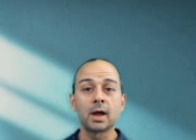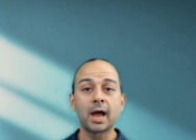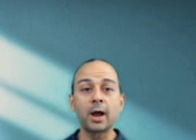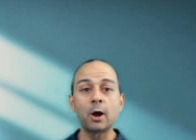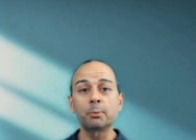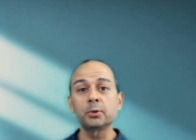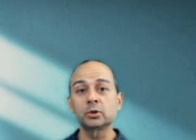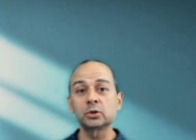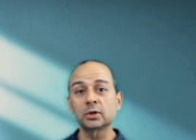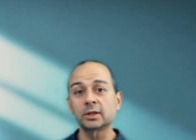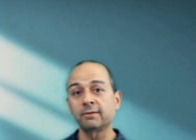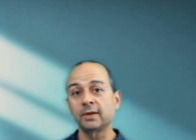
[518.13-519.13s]
I hope you
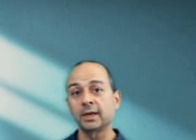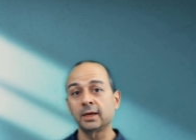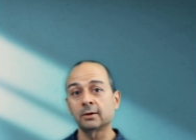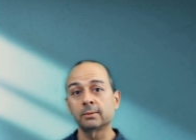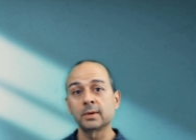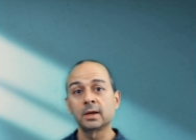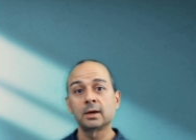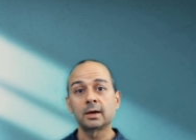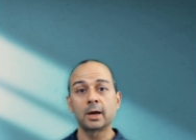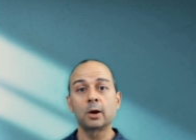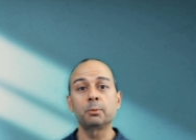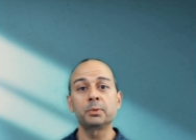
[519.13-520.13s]
enjoyed the video.
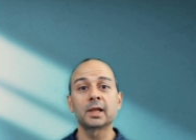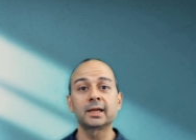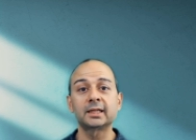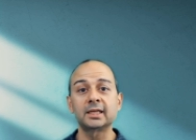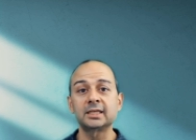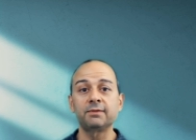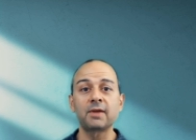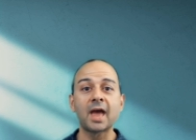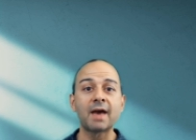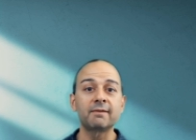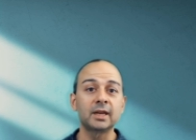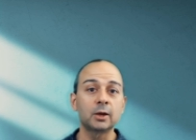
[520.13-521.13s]
I hope you like this. If you
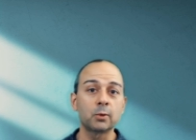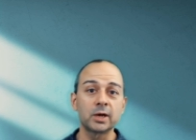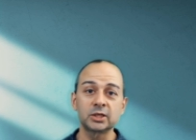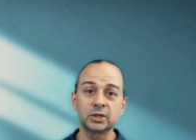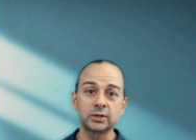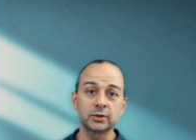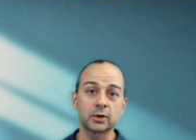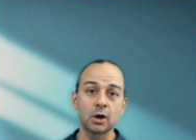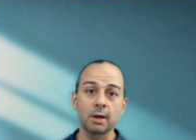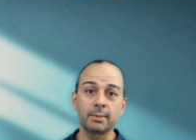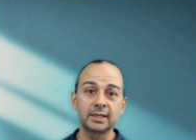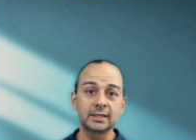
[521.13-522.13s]
have any questions or
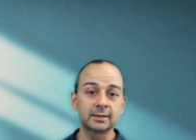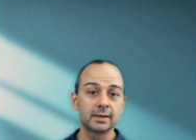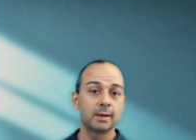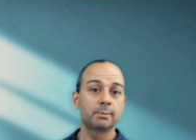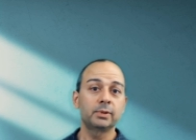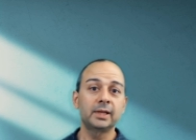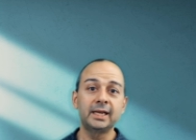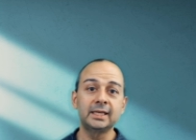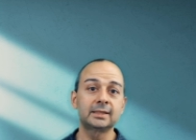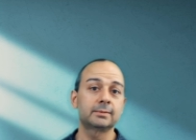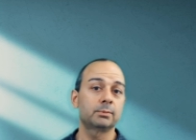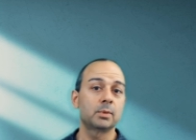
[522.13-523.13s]
comments,
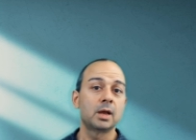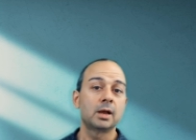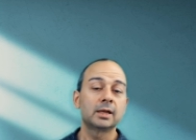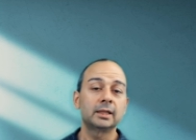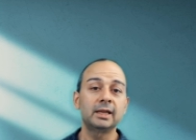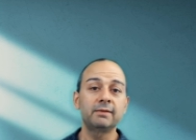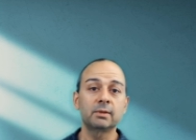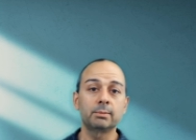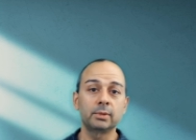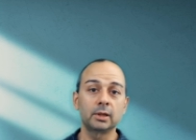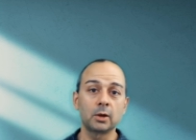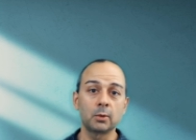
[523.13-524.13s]
please leave them
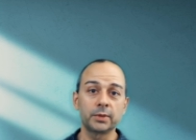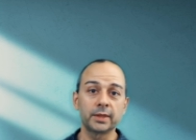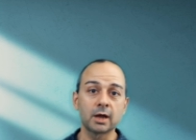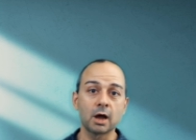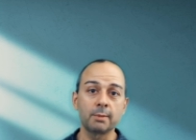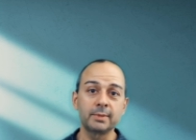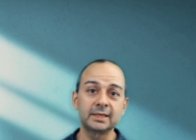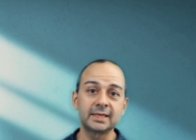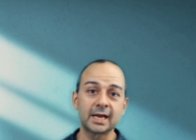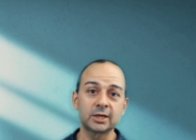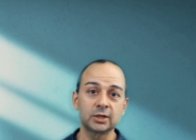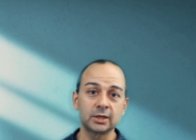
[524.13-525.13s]
below in the comment
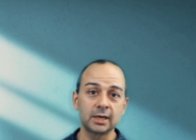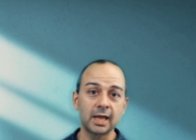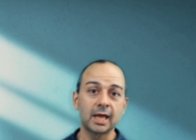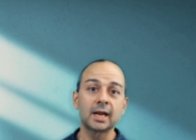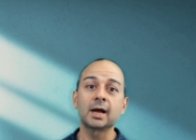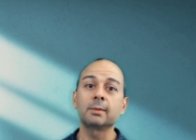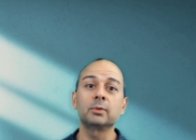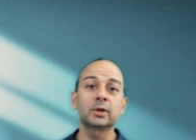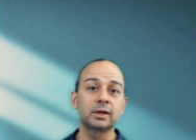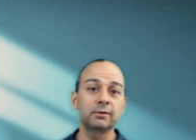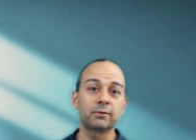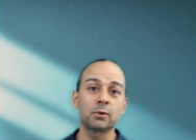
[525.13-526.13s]
section, and I'm
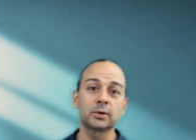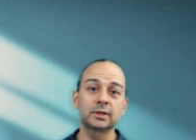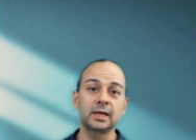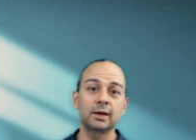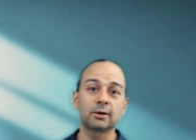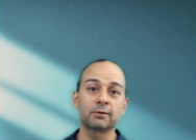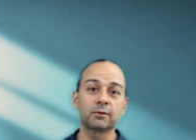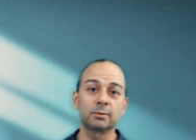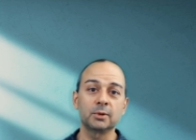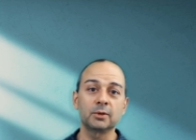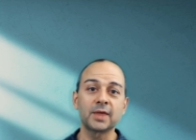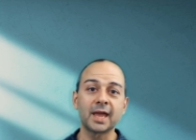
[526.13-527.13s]
looking forward to hearing
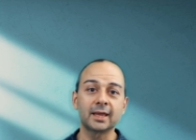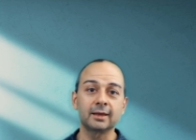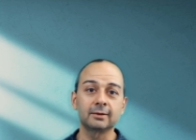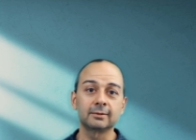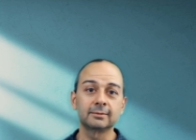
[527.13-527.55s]
from you. Thank you.